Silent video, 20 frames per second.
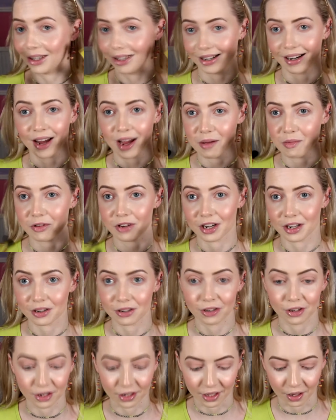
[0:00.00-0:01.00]
lime green
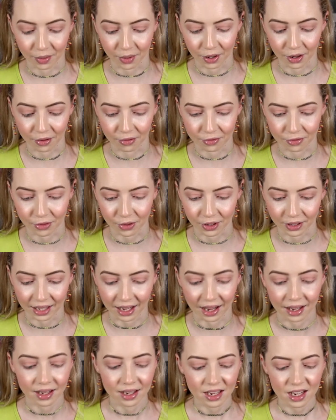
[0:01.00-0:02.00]
color that we're going for.
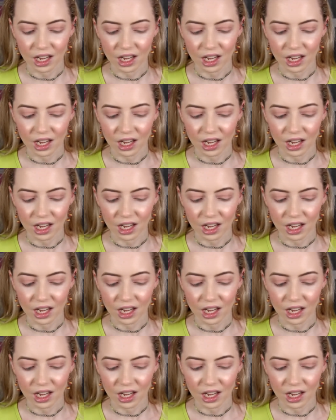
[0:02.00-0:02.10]
That